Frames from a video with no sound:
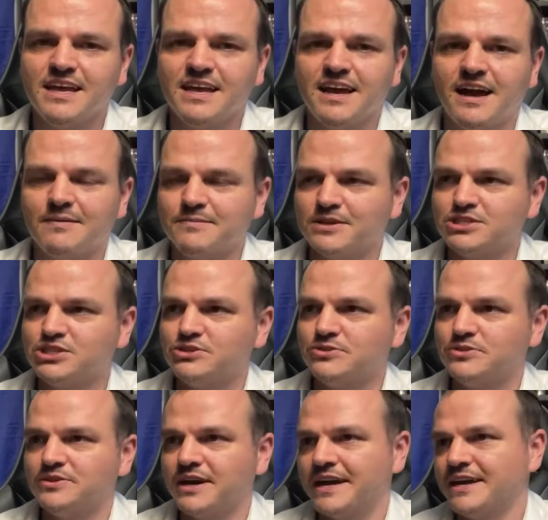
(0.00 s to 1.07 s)
I'm not sure who
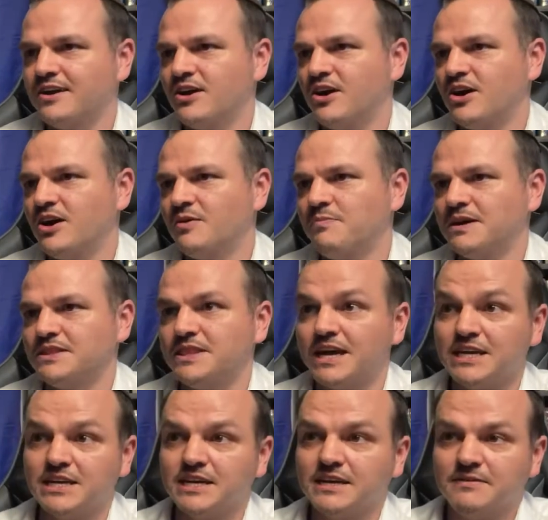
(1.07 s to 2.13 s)
they are, but
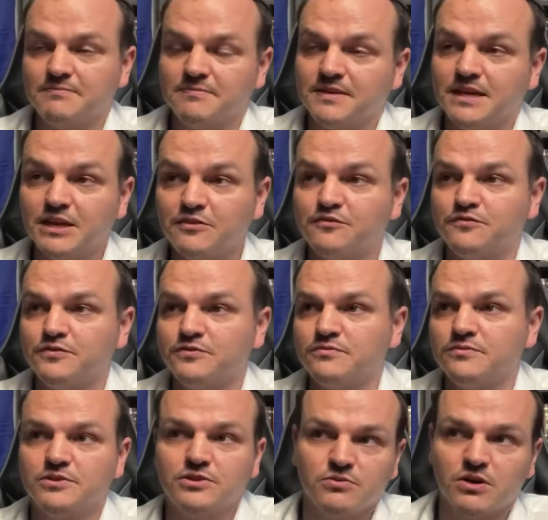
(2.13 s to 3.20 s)
if
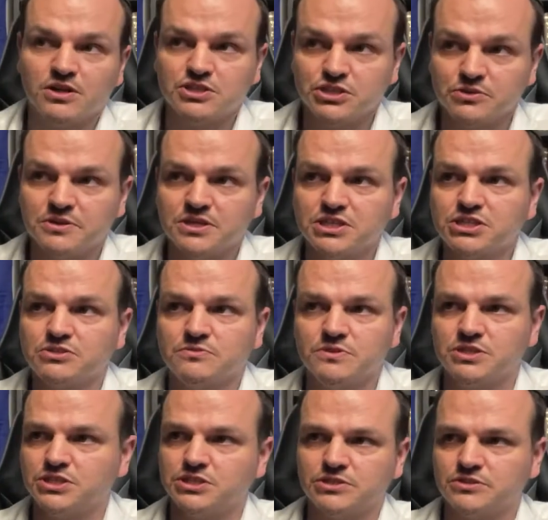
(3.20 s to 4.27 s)
you are Jewish,
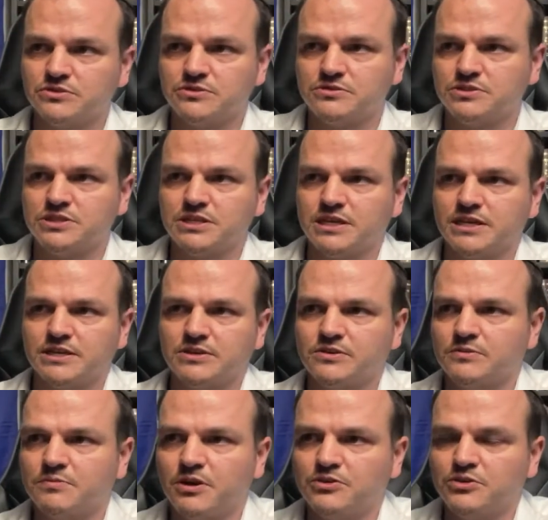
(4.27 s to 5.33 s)
which you say
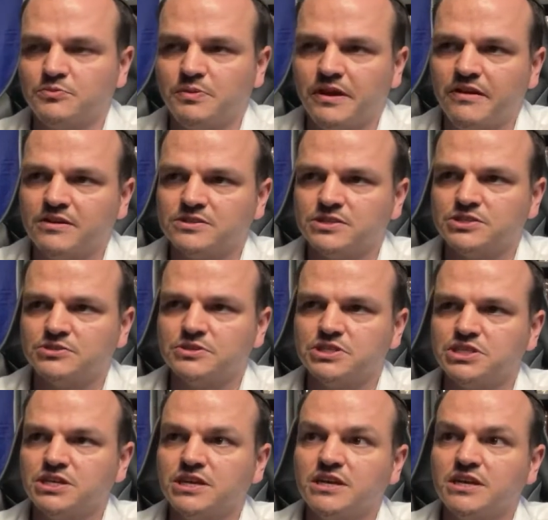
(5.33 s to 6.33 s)
both your parents are Jewish,